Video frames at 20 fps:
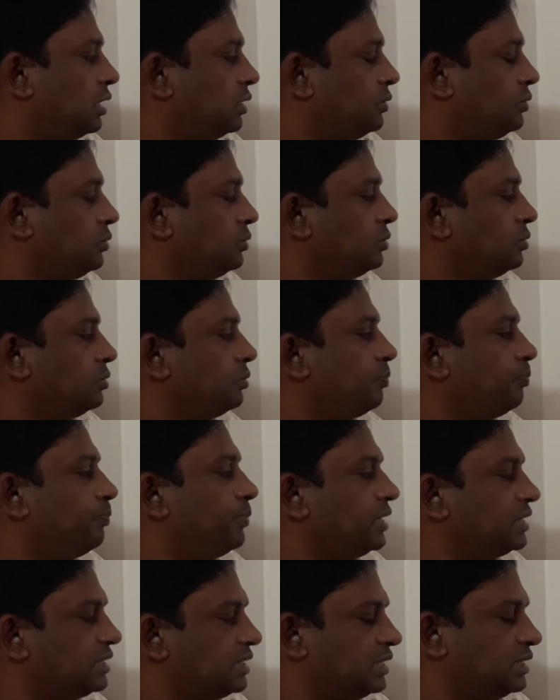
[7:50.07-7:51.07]
do
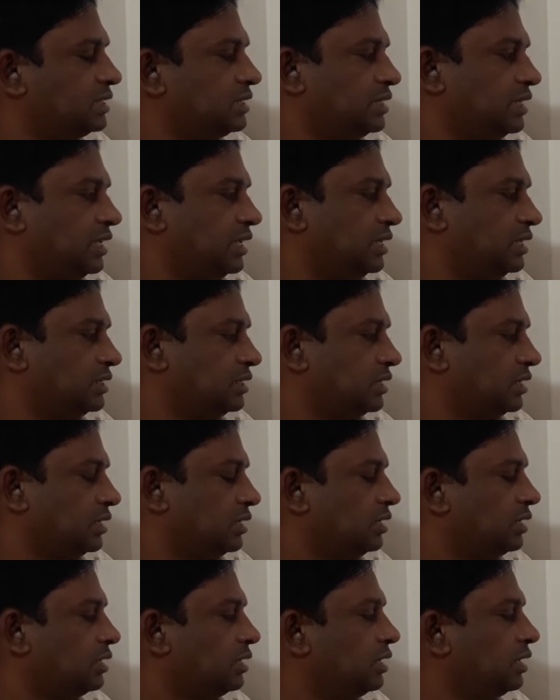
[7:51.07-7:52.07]
passage narration.
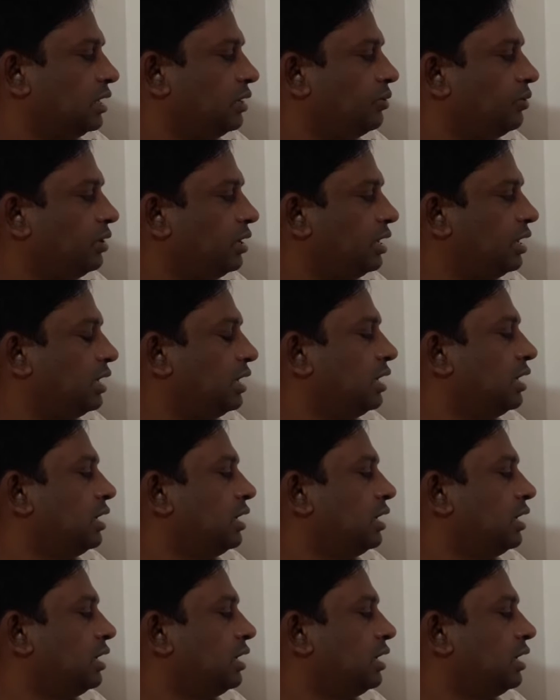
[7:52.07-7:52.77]
You will